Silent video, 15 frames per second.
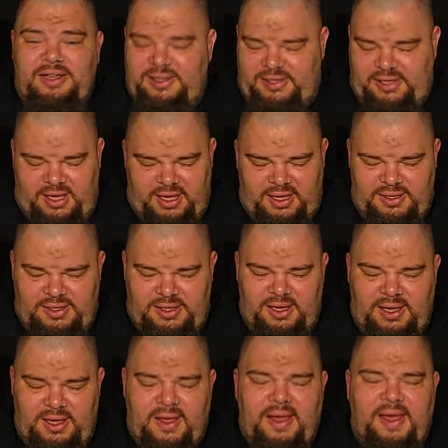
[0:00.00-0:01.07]
It's
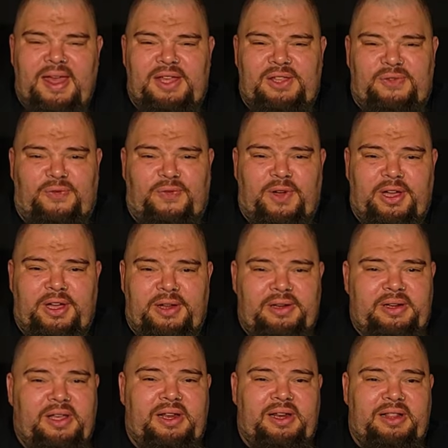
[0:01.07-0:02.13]
easy, it's
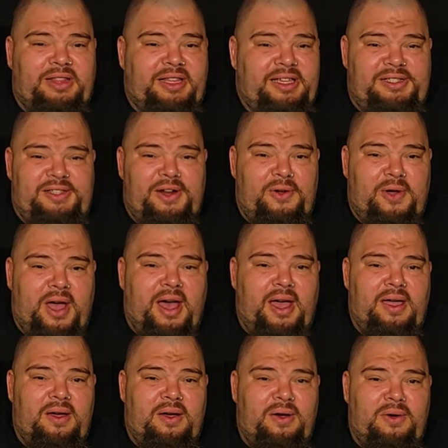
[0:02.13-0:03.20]
fun, and at least in
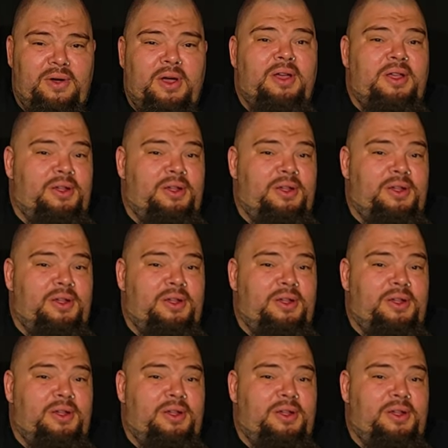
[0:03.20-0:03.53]
Ohio,